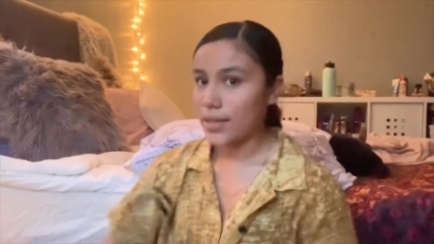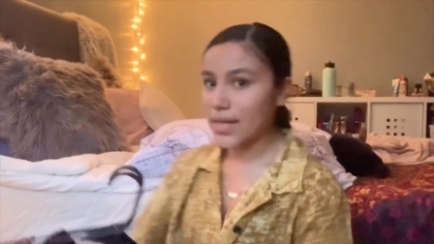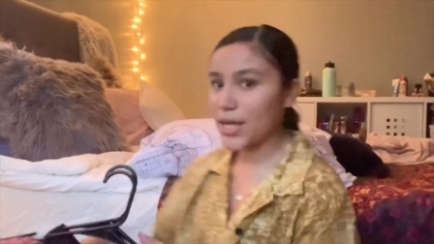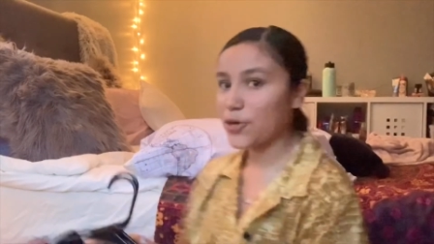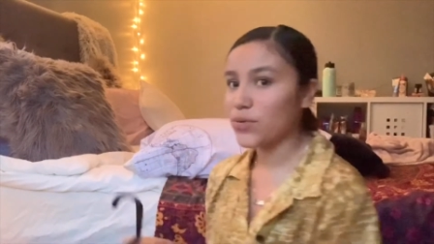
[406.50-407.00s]

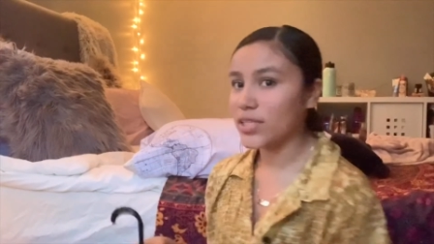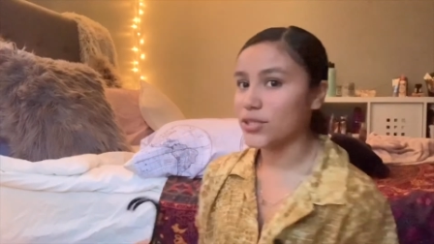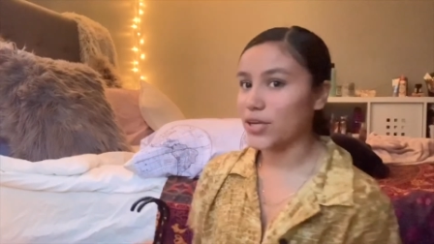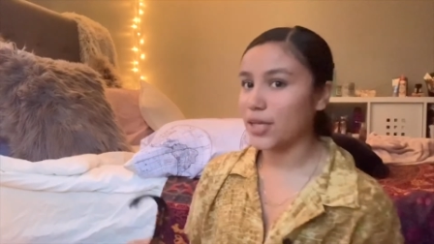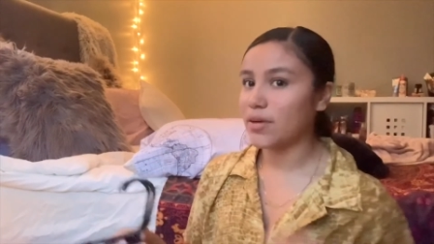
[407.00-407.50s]
kind of really
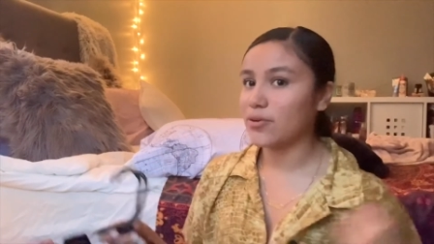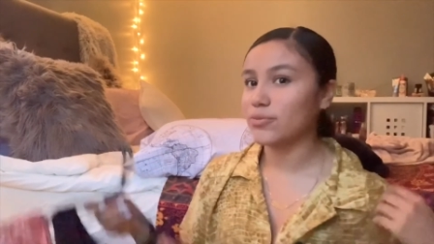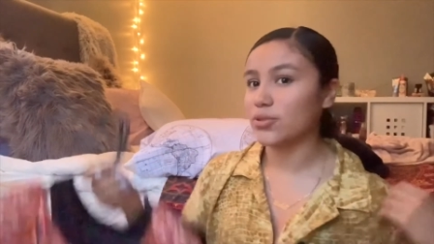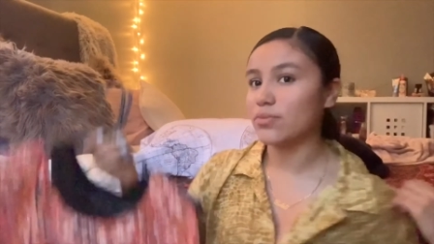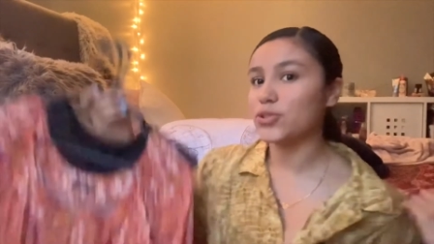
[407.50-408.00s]
dark in my room so
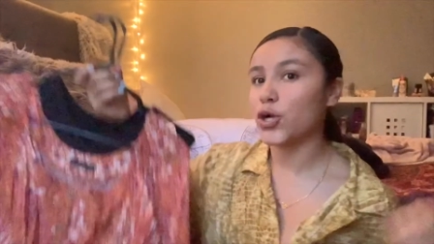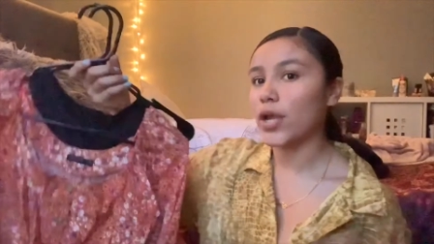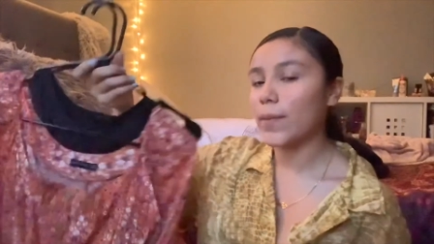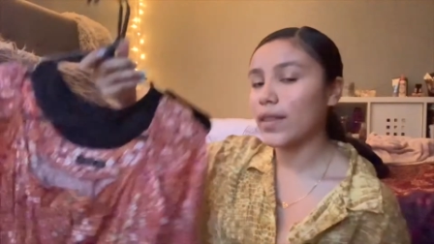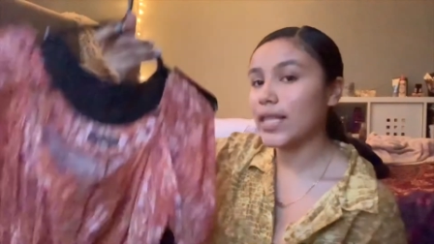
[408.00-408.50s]
I'm sorry
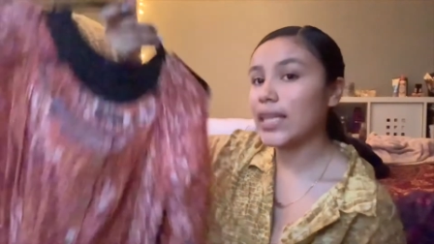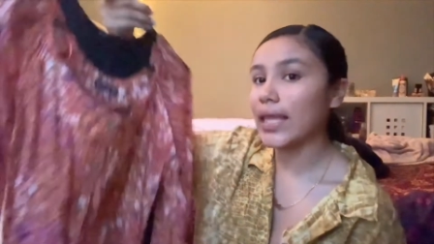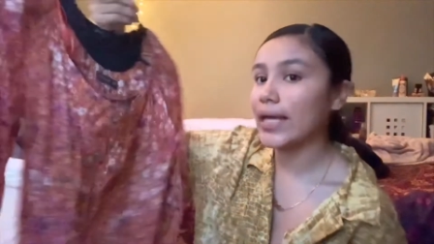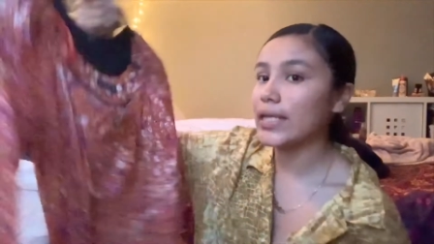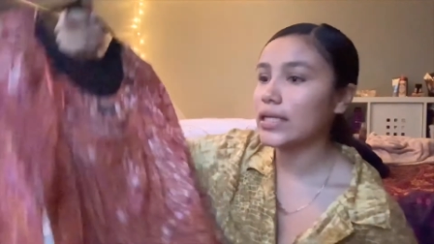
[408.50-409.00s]
about the
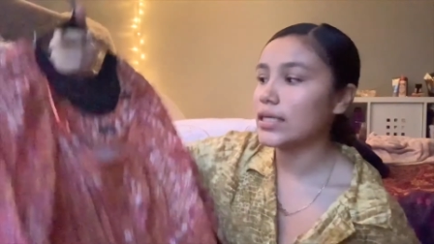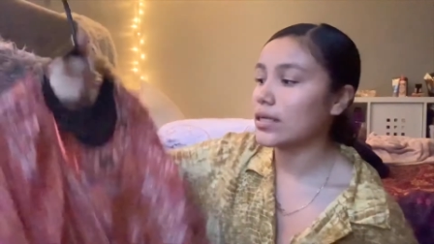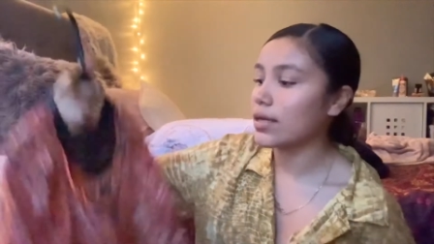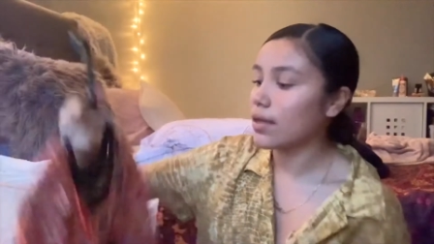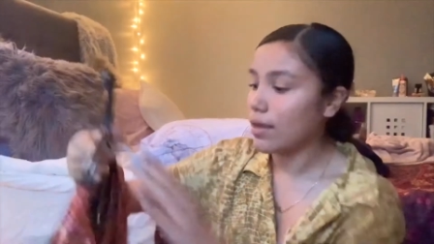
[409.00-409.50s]

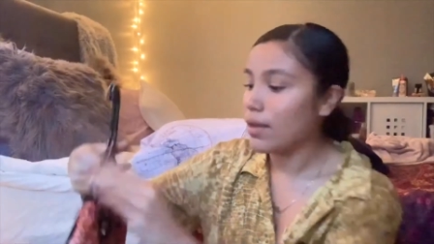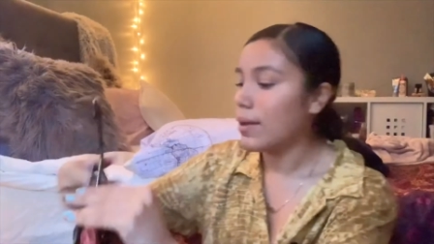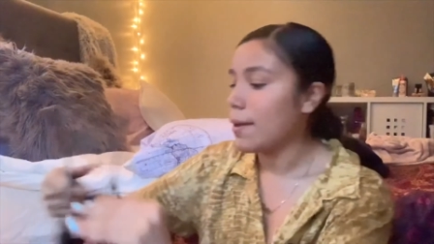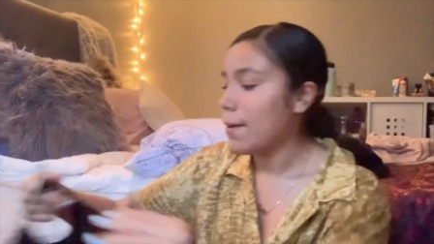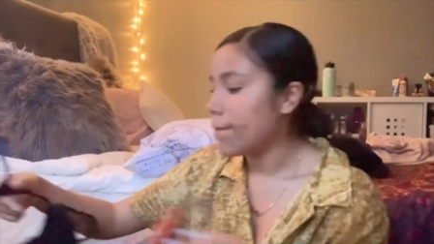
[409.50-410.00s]
lighting
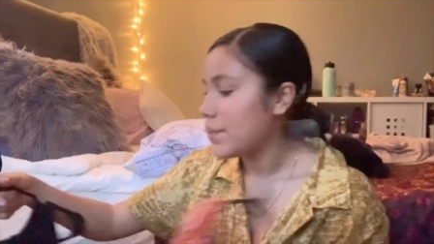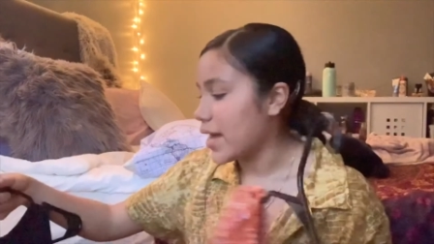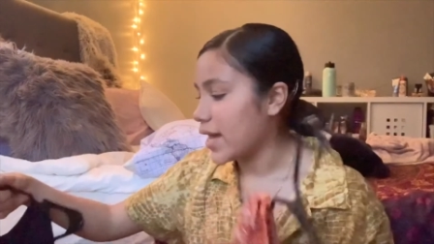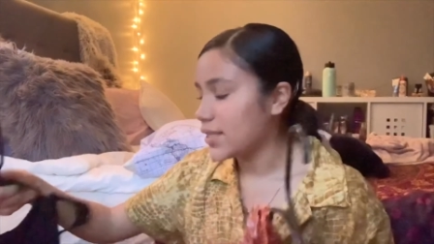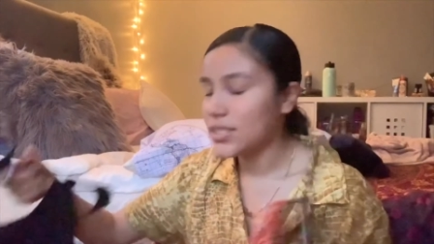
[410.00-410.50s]
but I
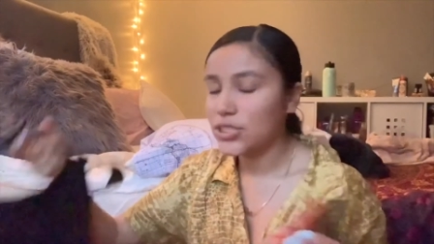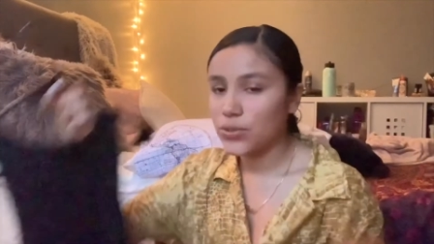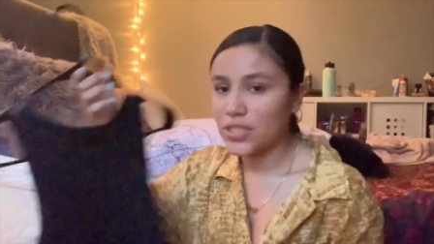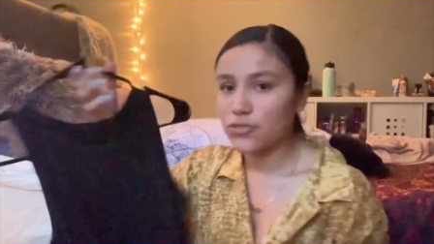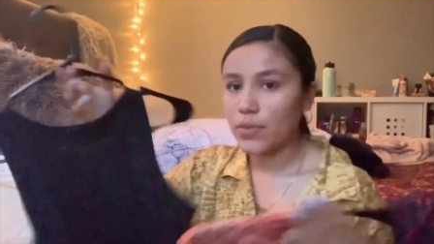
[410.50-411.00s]
got these two
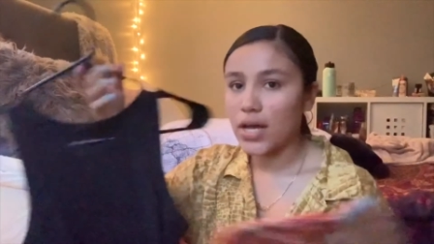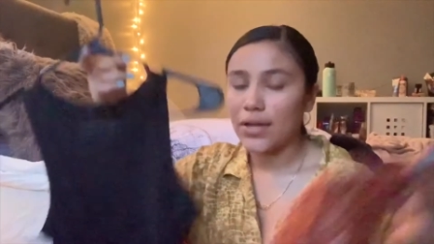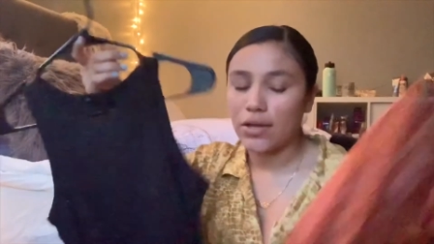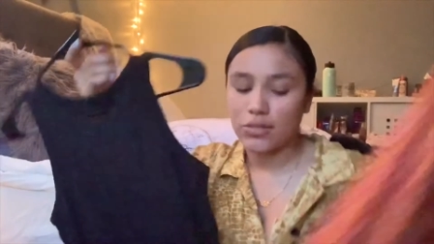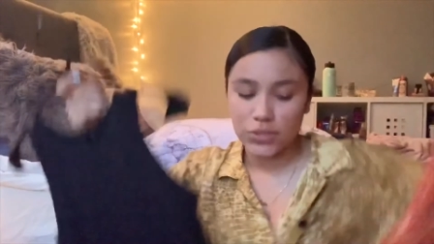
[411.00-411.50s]
things from Cotton
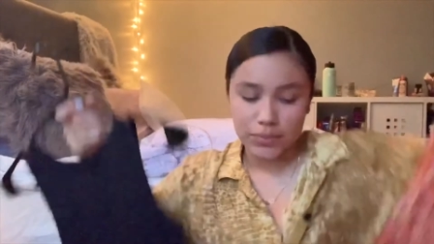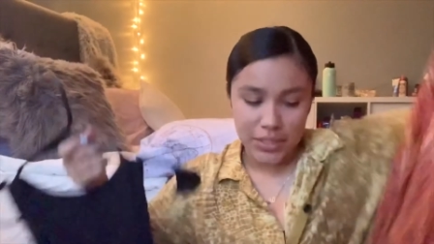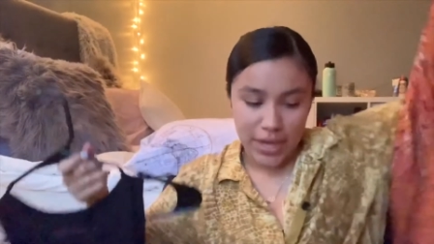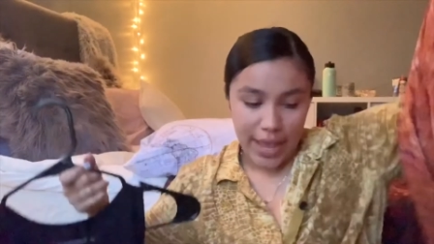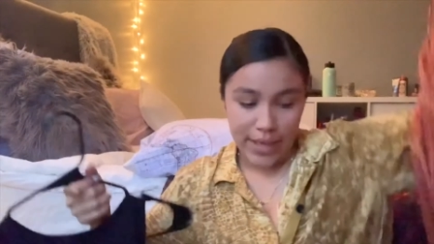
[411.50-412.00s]
On which I'm just gonna
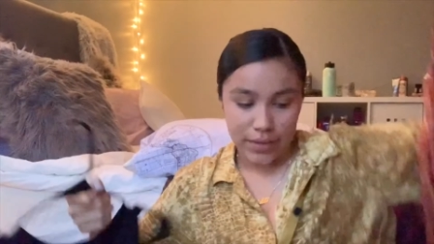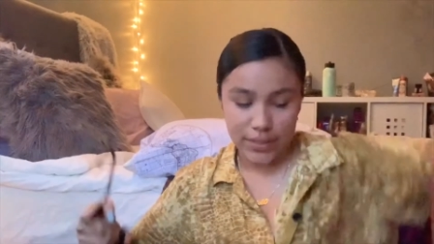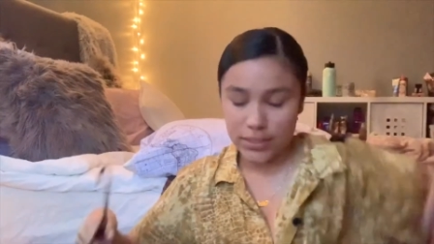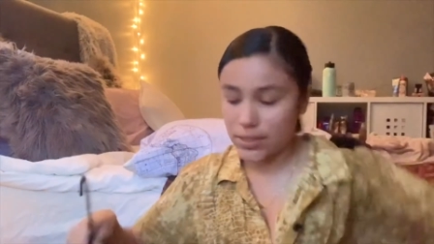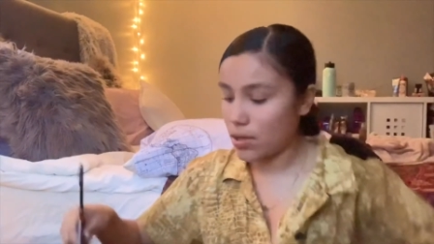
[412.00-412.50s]
add in
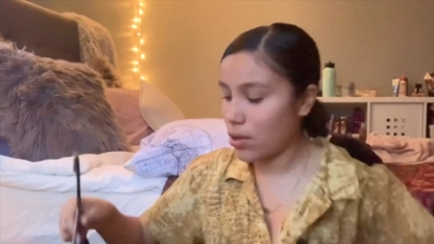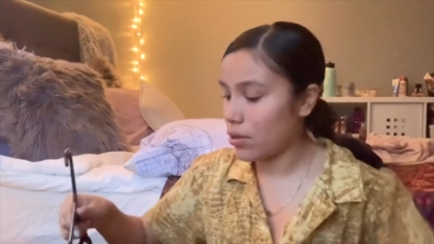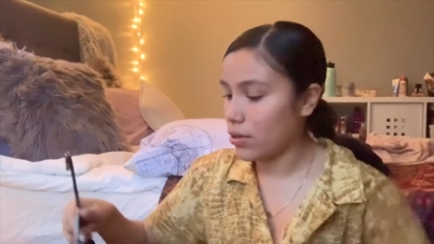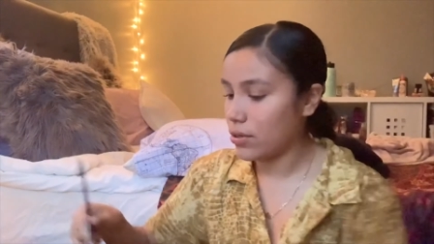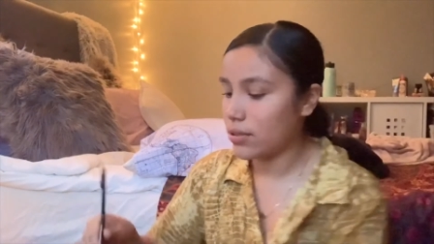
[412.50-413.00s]
this
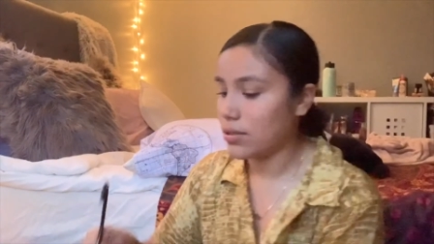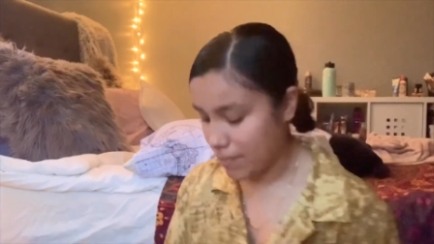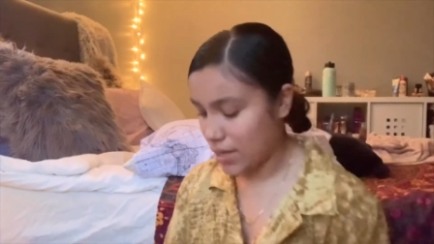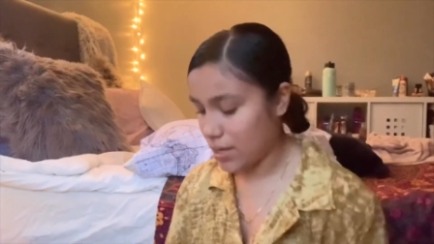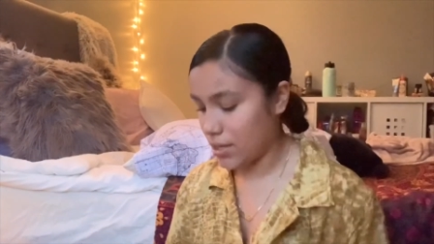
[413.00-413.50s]
whole
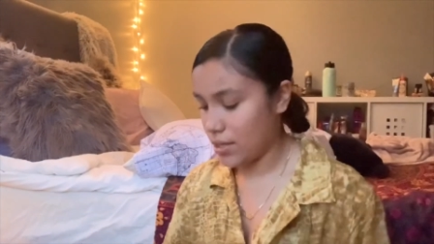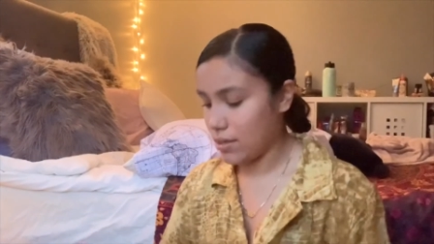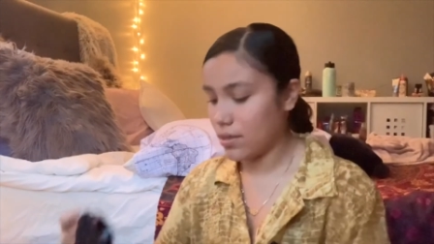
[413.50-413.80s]
nitty